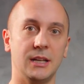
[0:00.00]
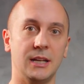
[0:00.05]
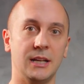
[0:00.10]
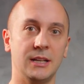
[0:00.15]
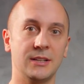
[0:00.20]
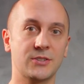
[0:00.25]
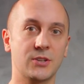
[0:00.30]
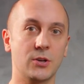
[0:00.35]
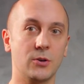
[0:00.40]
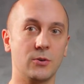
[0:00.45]

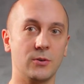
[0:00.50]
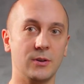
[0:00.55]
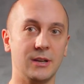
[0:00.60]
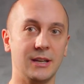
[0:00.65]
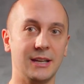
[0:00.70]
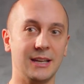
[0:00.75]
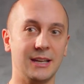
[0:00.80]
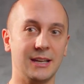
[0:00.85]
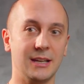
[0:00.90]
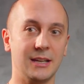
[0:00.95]
And
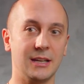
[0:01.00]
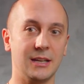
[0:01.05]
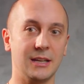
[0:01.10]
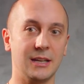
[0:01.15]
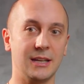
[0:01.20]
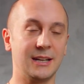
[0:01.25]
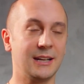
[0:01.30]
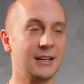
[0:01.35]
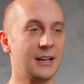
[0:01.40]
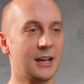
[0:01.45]
so
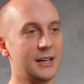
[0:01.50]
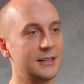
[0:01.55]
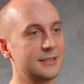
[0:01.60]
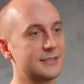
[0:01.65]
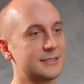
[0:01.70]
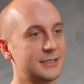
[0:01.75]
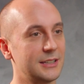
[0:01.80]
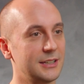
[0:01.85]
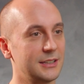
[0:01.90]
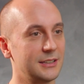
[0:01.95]
it
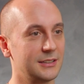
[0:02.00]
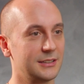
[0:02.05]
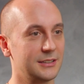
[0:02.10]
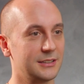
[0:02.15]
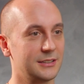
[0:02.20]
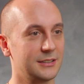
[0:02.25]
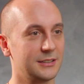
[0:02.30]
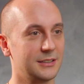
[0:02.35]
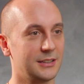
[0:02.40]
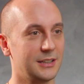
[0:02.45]
enhanced it.
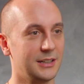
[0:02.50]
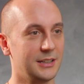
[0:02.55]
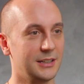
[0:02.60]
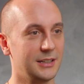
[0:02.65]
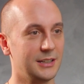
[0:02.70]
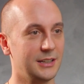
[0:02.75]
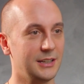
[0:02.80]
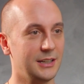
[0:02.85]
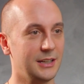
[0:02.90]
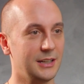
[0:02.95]

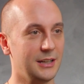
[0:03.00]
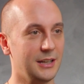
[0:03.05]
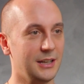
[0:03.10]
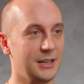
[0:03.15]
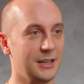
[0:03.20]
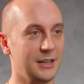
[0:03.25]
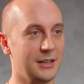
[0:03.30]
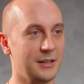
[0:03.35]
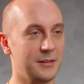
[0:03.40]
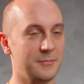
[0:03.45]

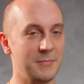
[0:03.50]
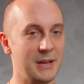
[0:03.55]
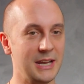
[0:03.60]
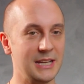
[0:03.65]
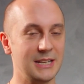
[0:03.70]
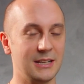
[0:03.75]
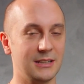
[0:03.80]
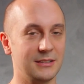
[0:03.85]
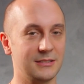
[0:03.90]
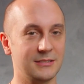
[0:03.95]
It
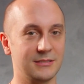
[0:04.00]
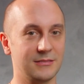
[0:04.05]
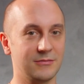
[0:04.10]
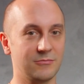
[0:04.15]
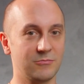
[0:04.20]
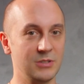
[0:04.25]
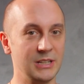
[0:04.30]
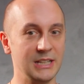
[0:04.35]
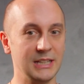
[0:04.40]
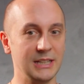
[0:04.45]
made it
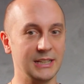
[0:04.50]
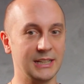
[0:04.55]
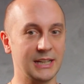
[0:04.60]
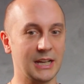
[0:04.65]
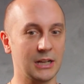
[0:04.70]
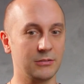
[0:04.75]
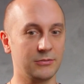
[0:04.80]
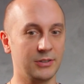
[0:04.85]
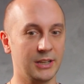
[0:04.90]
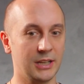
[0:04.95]
really
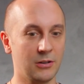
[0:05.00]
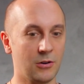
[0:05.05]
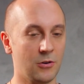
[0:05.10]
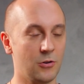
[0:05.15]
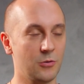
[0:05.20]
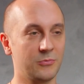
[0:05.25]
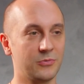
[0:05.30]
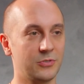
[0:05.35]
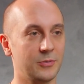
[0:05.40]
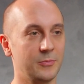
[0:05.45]
kind of hit
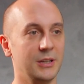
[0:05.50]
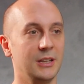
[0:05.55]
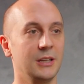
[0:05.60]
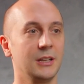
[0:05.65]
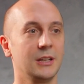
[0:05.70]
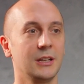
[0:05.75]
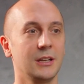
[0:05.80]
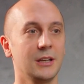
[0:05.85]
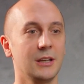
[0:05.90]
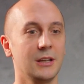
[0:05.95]
home for me.
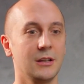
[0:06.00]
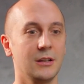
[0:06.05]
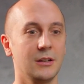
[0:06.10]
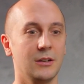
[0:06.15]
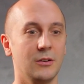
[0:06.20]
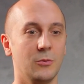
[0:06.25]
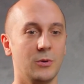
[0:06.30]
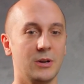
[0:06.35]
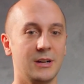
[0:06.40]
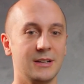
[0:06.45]

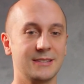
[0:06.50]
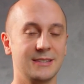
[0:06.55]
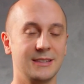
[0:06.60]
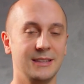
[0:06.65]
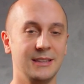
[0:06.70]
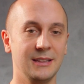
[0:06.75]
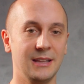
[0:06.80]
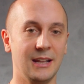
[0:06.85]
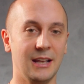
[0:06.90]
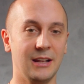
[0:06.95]
Whereas
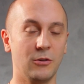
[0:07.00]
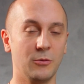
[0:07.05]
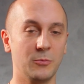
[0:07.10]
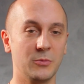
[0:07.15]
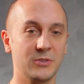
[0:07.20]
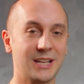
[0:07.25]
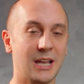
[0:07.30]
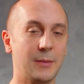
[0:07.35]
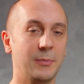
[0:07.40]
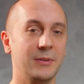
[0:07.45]
it
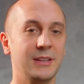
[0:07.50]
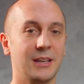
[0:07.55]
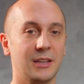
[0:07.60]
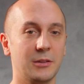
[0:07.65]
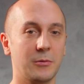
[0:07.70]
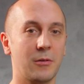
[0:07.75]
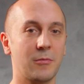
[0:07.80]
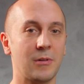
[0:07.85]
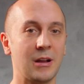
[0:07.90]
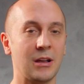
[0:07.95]
almost happened the
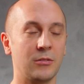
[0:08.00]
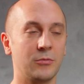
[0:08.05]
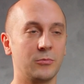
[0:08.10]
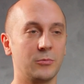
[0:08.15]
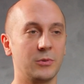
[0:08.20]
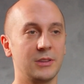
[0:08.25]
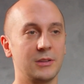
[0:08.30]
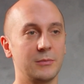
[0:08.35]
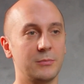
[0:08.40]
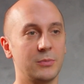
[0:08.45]
other way
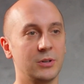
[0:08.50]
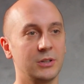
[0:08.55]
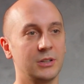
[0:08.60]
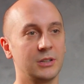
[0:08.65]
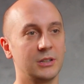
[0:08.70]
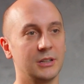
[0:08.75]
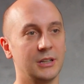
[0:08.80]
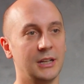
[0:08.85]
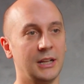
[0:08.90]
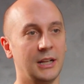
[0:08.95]
around with the
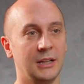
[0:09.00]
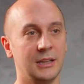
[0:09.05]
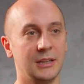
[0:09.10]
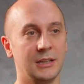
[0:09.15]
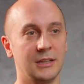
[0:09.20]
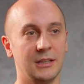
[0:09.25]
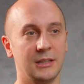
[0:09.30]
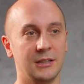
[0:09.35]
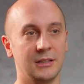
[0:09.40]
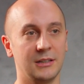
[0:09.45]
book
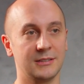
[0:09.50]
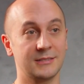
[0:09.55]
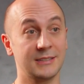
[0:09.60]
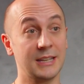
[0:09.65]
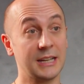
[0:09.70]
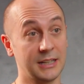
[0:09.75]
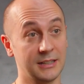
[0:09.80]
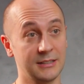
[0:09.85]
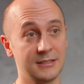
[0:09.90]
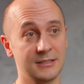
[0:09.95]
and the
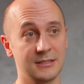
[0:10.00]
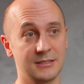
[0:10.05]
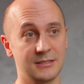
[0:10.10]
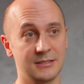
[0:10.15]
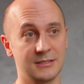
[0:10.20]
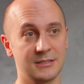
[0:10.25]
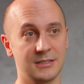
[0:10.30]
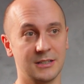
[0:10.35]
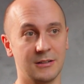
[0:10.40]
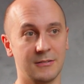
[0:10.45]
second
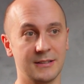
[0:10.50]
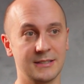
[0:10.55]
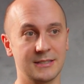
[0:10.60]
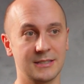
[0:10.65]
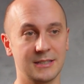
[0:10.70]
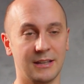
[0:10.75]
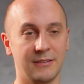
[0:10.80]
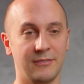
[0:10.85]
series.